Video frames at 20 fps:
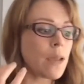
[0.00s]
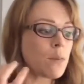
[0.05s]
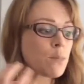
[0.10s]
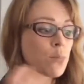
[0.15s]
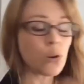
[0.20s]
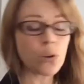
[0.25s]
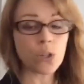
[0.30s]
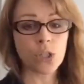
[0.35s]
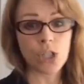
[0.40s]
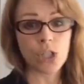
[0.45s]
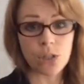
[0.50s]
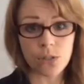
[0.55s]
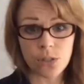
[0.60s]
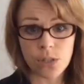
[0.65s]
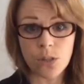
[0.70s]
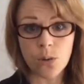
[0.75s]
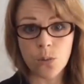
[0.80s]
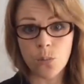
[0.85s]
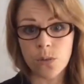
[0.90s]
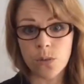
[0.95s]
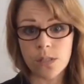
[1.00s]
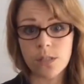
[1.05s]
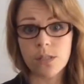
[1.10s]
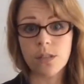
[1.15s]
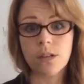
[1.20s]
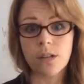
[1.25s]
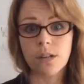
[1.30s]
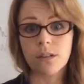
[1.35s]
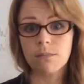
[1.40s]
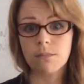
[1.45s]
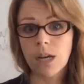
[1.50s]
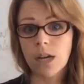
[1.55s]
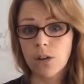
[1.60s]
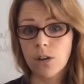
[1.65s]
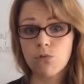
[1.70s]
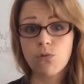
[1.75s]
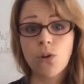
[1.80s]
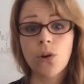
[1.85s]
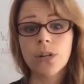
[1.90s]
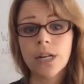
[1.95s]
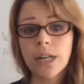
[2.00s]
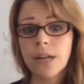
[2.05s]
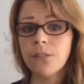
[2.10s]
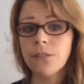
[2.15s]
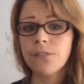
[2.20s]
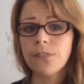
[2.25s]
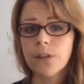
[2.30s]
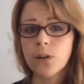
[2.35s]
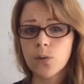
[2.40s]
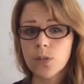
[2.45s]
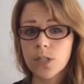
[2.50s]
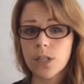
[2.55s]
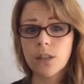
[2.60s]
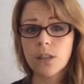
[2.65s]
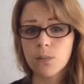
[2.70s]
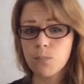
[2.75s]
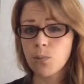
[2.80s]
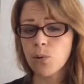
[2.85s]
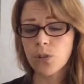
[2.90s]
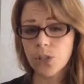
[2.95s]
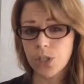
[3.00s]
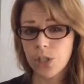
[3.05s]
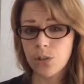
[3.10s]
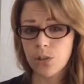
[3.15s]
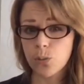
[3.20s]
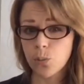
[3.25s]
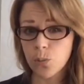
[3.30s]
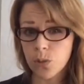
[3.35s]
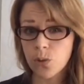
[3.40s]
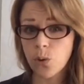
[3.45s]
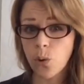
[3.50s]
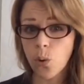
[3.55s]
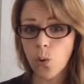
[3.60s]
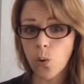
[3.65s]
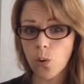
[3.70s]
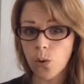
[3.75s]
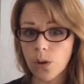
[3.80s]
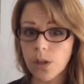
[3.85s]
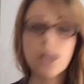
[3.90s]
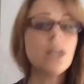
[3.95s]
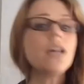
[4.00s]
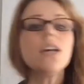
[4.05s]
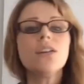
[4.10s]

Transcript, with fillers: produce that was uh, grown in a field, and the produce was corn.